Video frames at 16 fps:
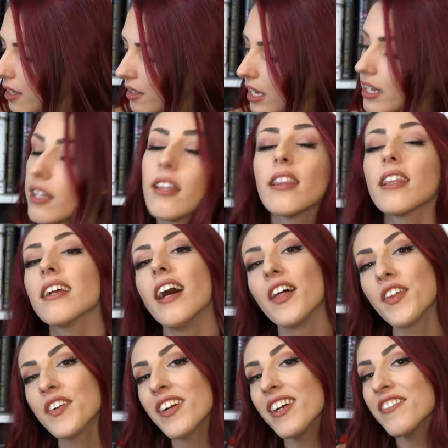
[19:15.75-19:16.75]
Then the
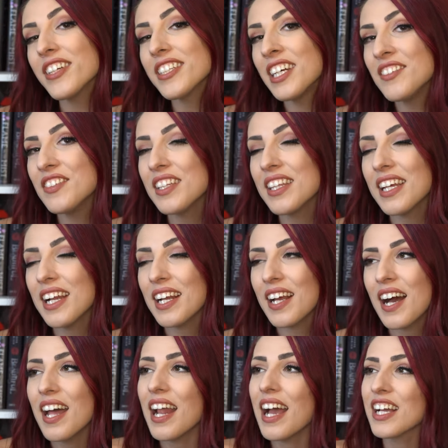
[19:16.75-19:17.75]
other graphic novel that I
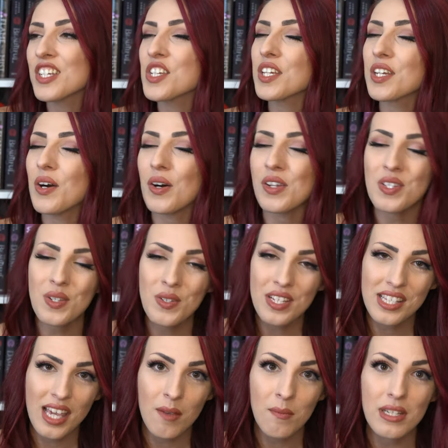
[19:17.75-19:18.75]
got actually also
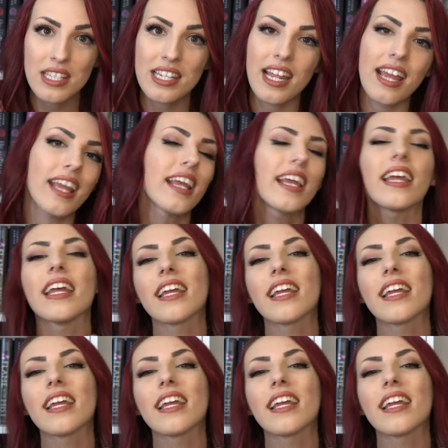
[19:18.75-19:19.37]
just came in today.